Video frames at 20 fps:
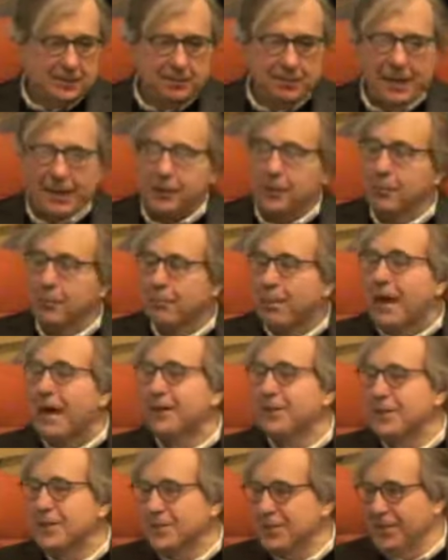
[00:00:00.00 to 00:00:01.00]
by
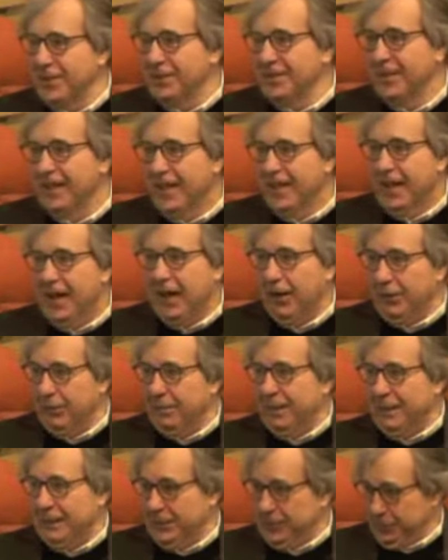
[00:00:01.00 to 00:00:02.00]
comparison our
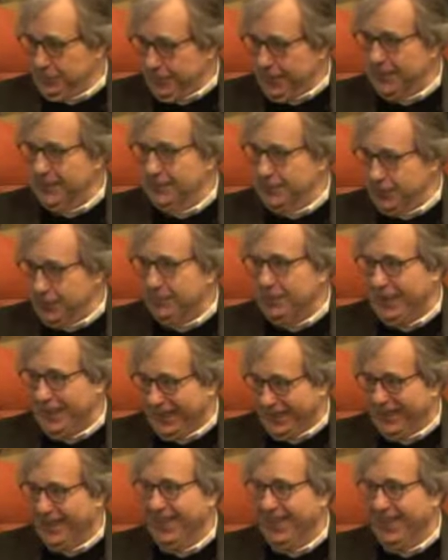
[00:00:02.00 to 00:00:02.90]
battles weren't so big.